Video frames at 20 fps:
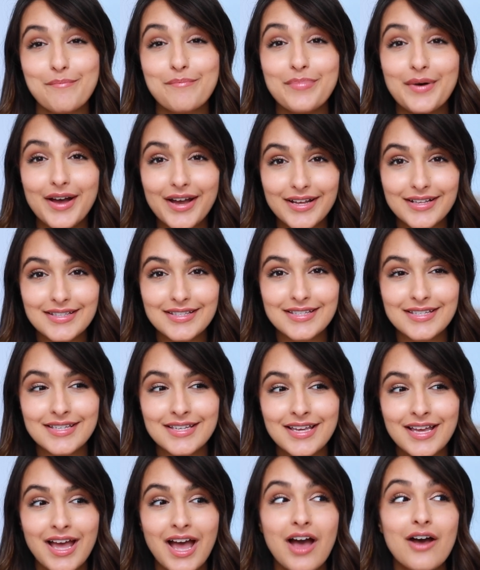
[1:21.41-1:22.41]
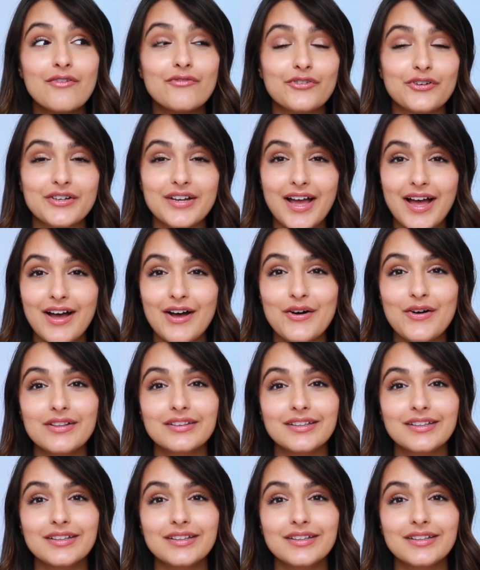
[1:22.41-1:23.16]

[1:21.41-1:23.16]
But for now,